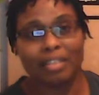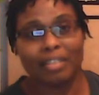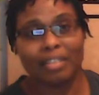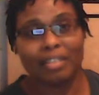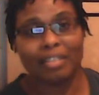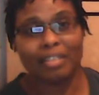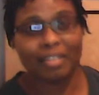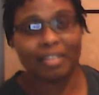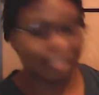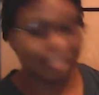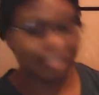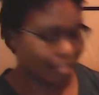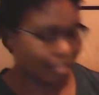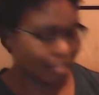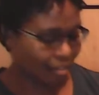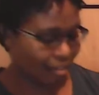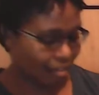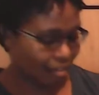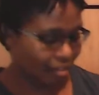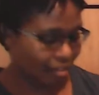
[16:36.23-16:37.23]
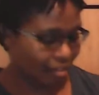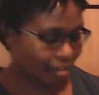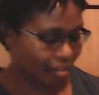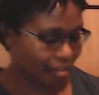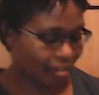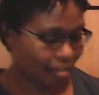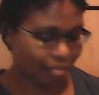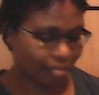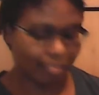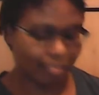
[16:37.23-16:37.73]

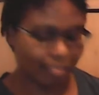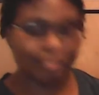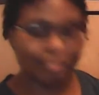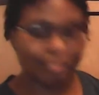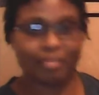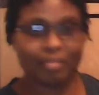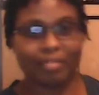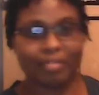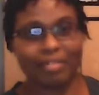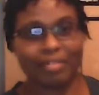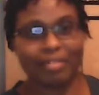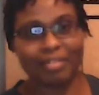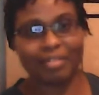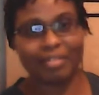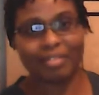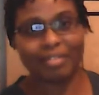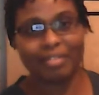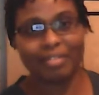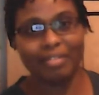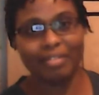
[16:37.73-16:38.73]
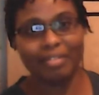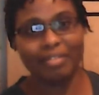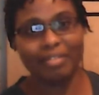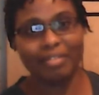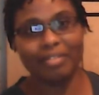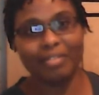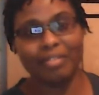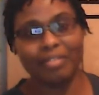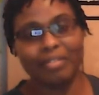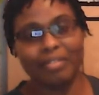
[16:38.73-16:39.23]

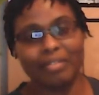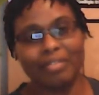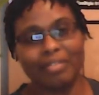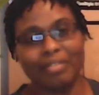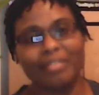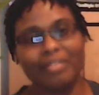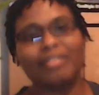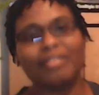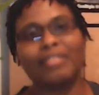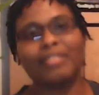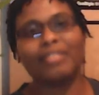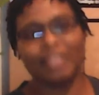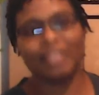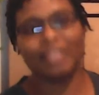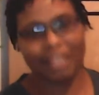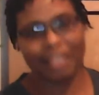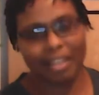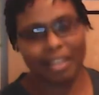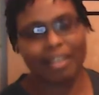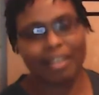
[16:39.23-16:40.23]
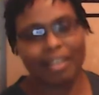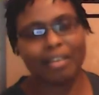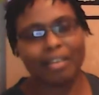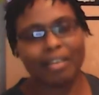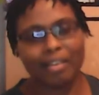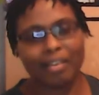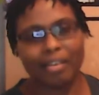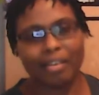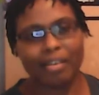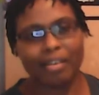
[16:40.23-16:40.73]

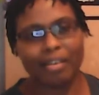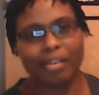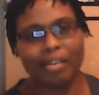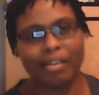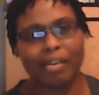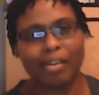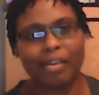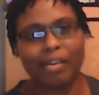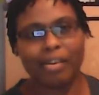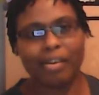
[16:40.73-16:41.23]
(not speaking)